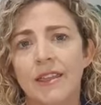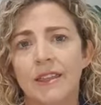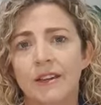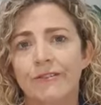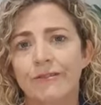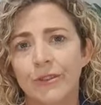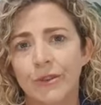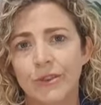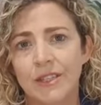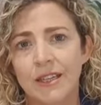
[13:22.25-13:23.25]
the
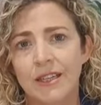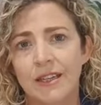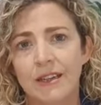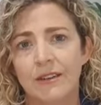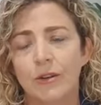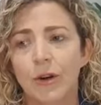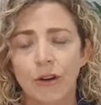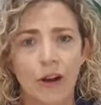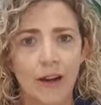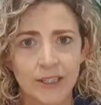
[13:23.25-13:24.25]
foods that are
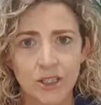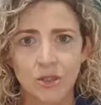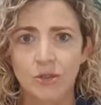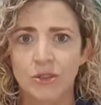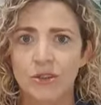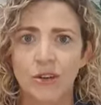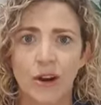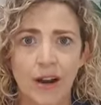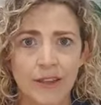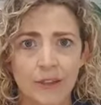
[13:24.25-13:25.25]
not high in sugars, not
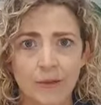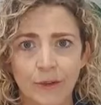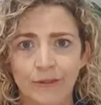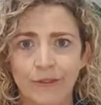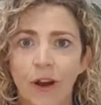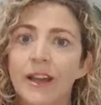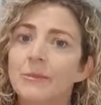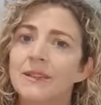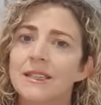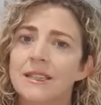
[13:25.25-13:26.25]
high in the
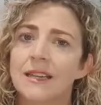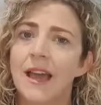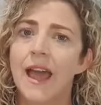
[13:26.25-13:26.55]
refinement,